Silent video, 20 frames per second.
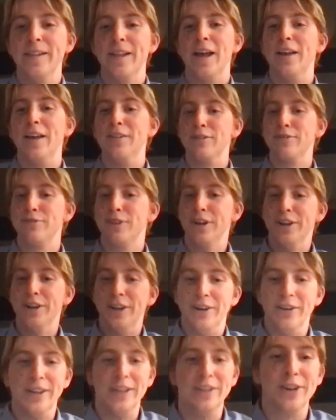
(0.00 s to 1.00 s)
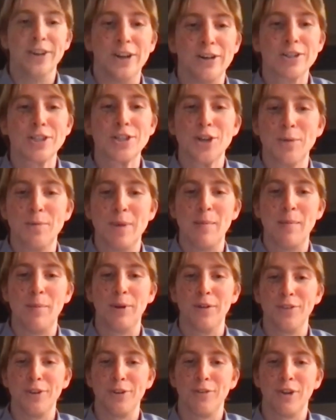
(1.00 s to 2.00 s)
As a fun note, he's also a member
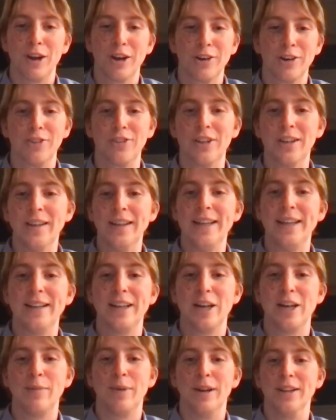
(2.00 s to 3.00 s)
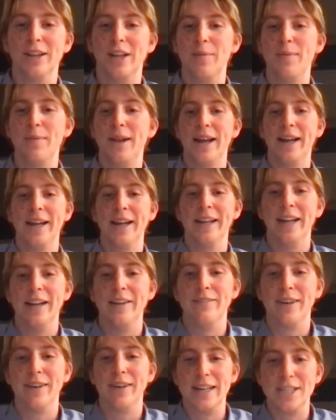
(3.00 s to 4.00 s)
of the Rutgers Glee Club Alumni
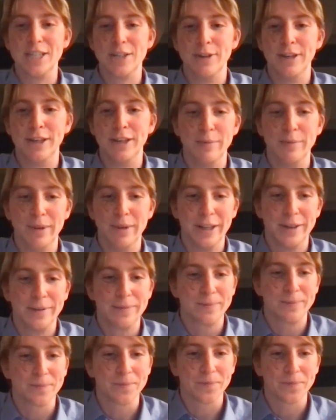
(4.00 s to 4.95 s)
Advisory Committee.